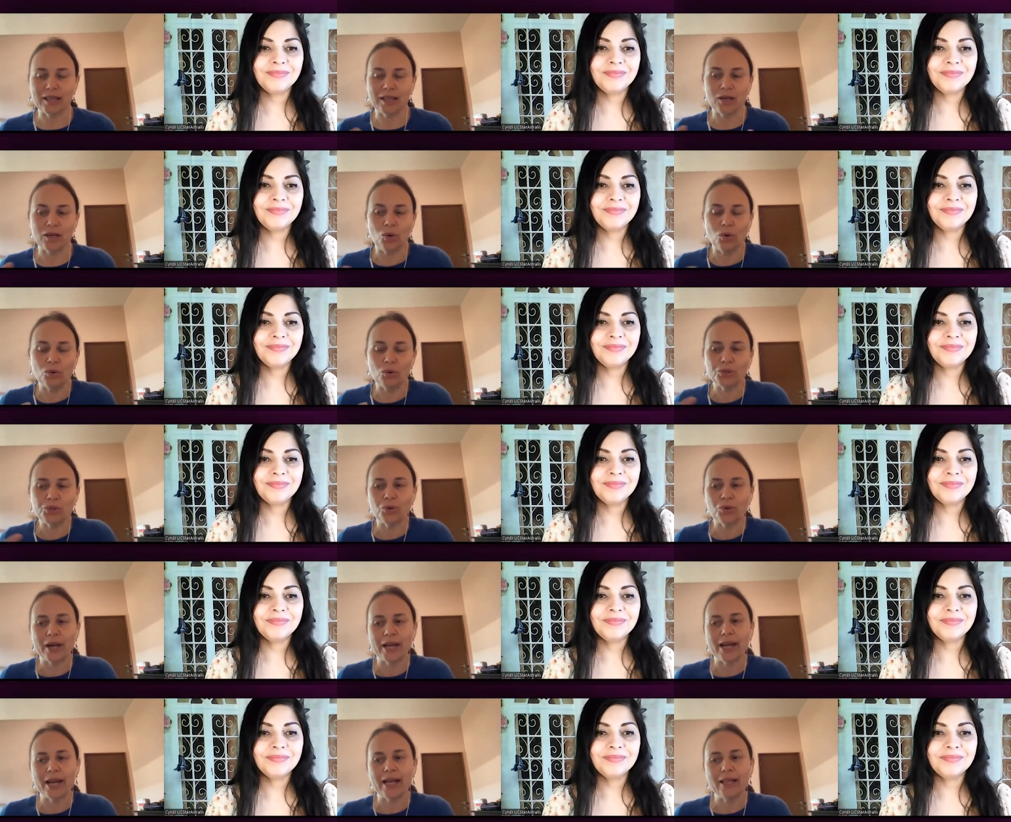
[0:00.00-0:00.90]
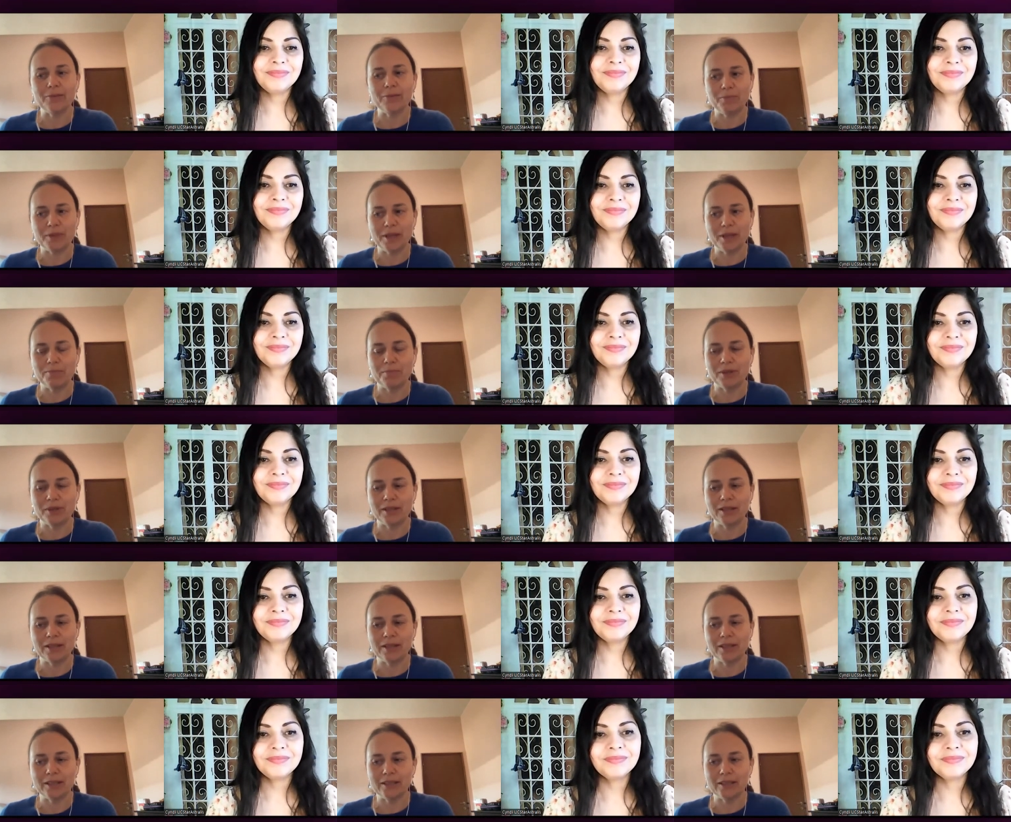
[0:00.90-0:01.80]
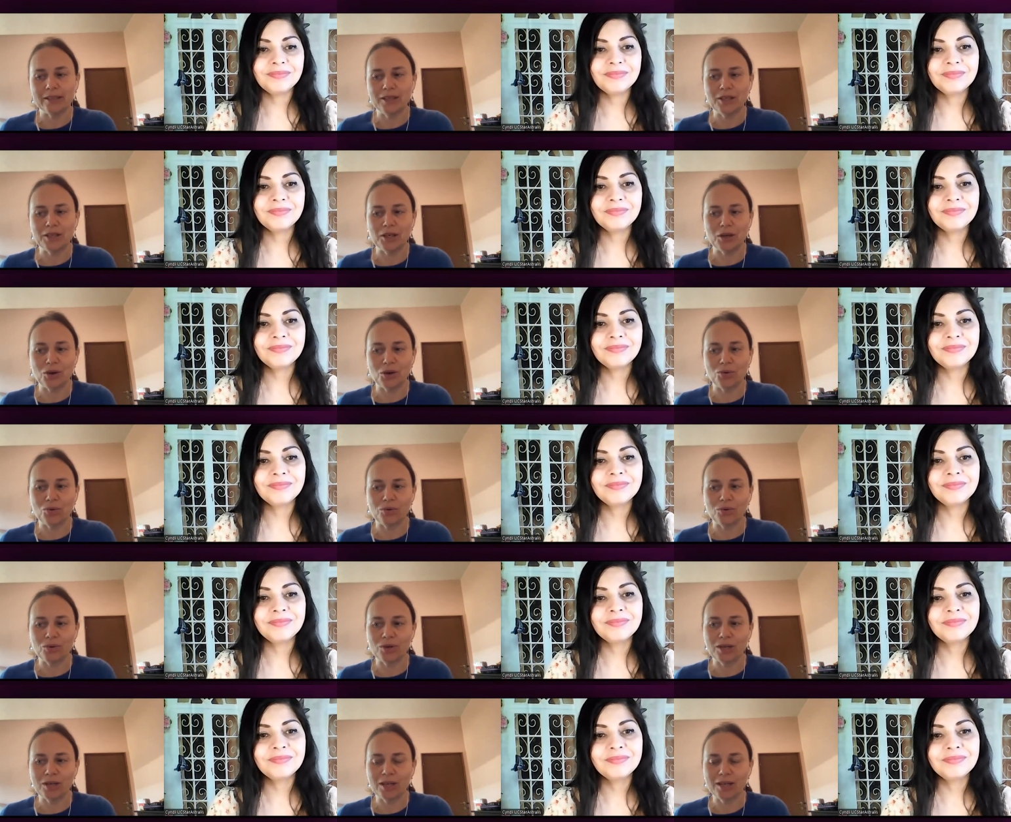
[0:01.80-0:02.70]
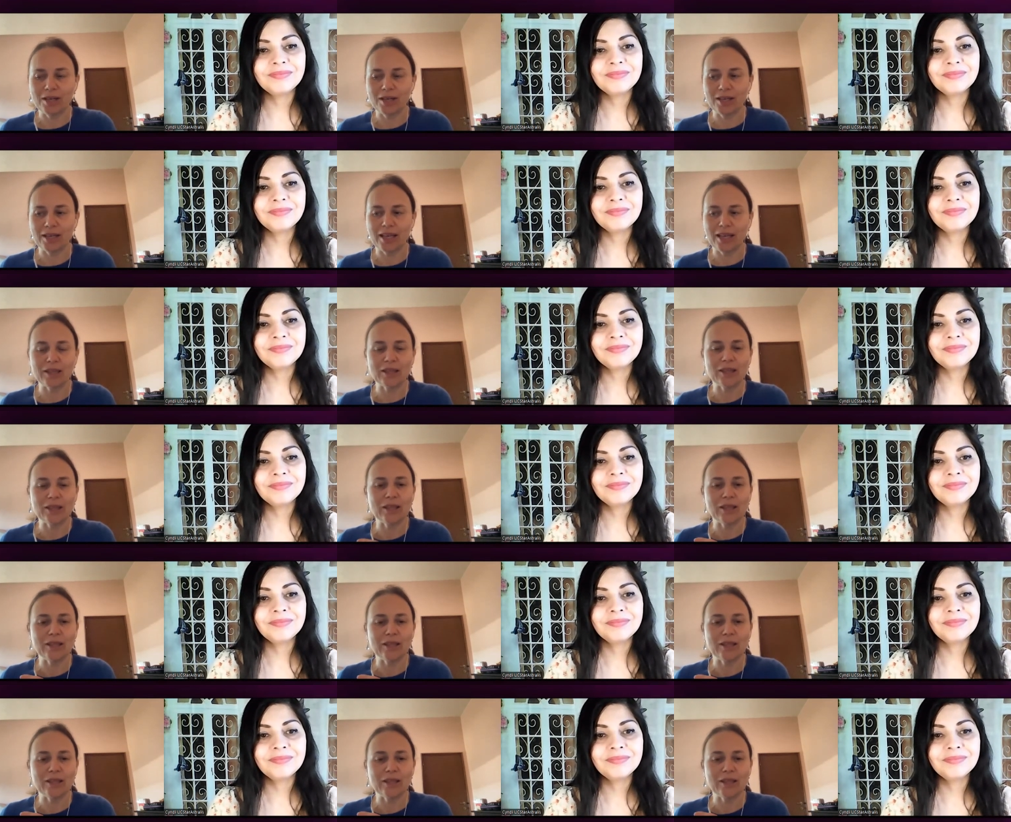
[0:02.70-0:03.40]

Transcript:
Speaker 1: and also I help people, you know, get